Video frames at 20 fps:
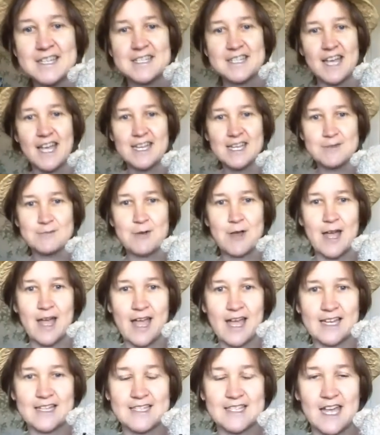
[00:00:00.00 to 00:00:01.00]
Teddy
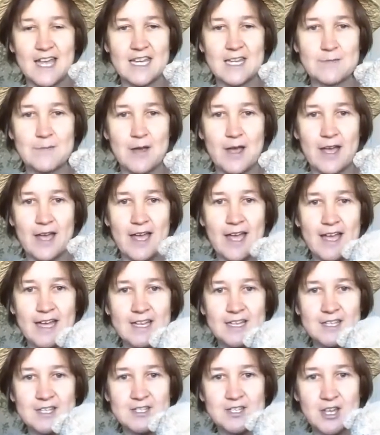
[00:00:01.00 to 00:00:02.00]
bear, teddy bear,
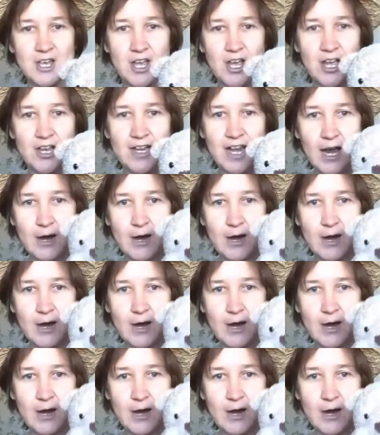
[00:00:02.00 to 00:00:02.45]
turn